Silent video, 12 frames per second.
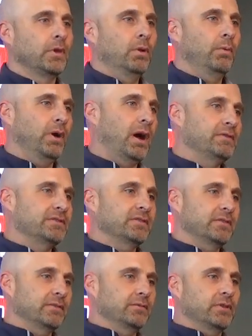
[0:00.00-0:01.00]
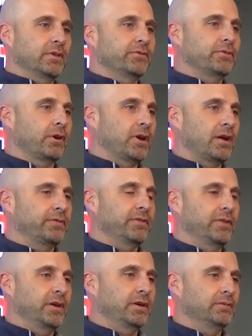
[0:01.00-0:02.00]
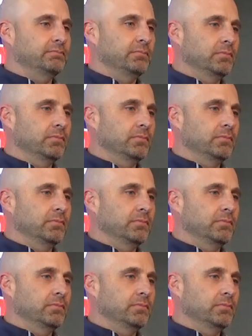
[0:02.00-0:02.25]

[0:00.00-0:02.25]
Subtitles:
Well, obviously, the start off the